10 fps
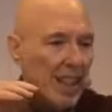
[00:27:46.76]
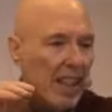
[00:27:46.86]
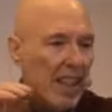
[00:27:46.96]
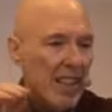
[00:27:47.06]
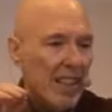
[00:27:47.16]

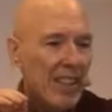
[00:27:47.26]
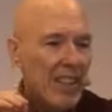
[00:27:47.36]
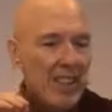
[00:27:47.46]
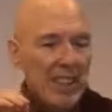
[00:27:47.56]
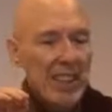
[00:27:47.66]

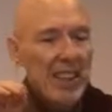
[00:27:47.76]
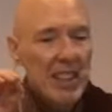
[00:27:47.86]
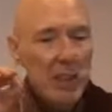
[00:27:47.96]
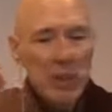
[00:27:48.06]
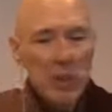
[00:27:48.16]
and he
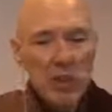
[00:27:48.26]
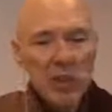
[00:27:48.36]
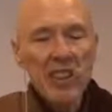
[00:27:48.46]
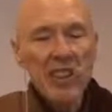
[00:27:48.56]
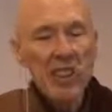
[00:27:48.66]
goes
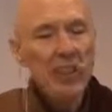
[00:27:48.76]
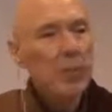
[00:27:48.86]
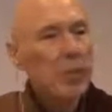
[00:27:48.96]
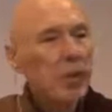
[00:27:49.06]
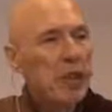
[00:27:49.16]
to hear the
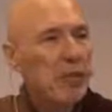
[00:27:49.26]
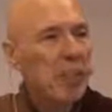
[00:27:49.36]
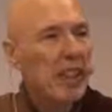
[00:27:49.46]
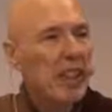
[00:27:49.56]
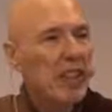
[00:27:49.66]
Buddha
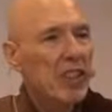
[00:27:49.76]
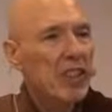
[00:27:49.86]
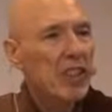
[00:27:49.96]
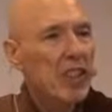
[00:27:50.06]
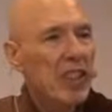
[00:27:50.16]

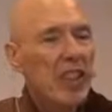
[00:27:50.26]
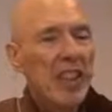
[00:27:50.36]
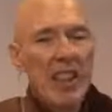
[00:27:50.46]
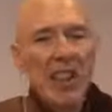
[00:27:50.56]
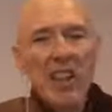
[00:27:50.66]
preach.
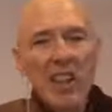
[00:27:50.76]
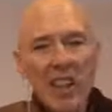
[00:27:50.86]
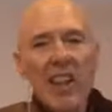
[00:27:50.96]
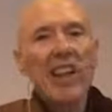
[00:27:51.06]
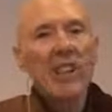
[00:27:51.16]

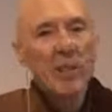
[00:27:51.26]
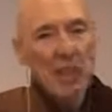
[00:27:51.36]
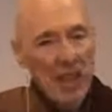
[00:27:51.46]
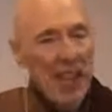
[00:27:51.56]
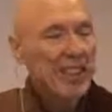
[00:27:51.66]
And
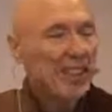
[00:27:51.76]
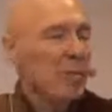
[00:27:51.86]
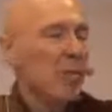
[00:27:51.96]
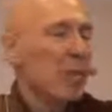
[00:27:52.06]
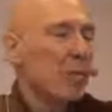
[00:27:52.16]

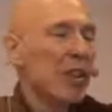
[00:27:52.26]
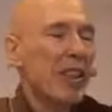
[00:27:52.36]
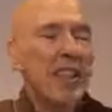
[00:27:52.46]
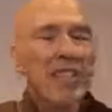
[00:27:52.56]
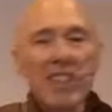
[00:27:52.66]
when the Buddha
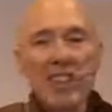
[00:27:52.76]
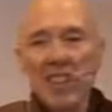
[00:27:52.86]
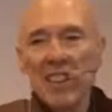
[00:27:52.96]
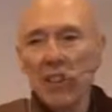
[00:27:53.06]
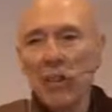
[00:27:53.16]
gives his
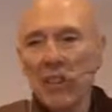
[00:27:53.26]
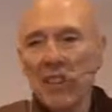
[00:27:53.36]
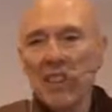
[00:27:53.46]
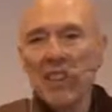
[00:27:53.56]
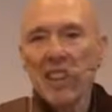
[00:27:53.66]

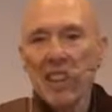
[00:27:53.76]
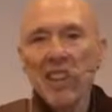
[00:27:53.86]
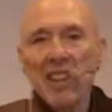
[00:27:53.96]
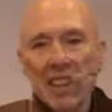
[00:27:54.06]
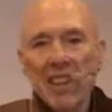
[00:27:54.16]
discourse,
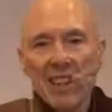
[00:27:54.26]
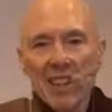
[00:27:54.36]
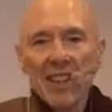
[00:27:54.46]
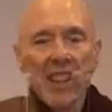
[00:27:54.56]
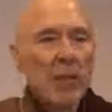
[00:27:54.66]

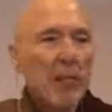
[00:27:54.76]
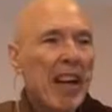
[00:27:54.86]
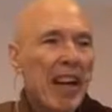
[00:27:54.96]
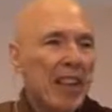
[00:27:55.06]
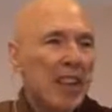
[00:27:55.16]
this young
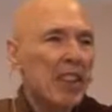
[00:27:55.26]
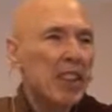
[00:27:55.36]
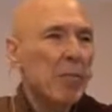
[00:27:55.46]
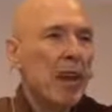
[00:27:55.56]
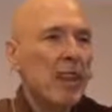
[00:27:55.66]
man, on the
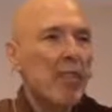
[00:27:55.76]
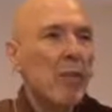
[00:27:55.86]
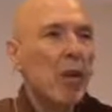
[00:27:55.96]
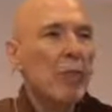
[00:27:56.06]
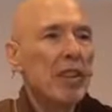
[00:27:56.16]
spot of the
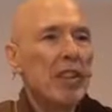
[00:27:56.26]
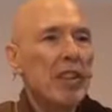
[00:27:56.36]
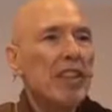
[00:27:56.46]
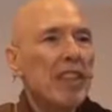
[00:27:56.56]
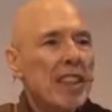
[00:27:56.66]

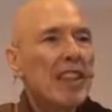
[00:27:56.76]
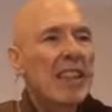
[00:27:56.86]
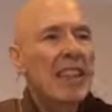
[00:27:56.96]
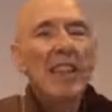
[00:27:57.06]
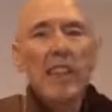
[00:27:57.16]
moment,
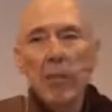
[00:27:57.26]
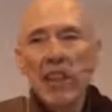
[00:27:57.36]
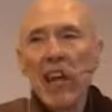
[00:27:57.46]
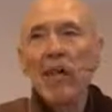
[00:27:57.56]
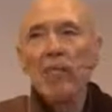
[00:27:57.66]
he
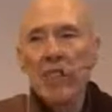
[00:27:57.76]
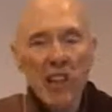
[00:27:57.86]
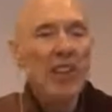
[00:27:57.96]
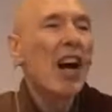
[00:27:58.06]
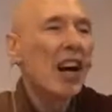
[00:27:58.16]
becomes
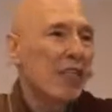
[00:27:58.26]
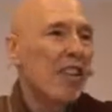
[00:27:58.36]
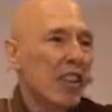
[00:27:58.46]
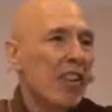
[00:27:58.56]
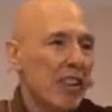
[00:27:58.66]
a
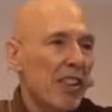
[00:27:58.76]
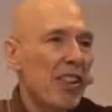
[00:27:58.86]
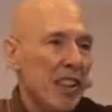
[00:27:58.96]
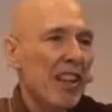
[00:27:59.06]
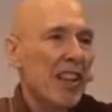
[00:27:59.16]

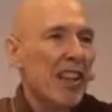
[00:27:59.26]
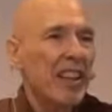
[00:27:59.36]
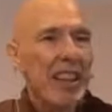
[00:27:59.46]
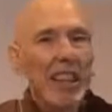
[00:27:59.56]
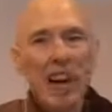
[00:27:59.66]
non-returner, an
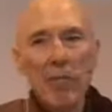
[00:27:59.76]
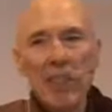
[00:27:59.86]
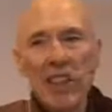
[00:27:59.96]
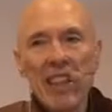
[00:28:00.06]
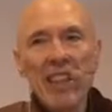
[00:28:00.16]
anagami,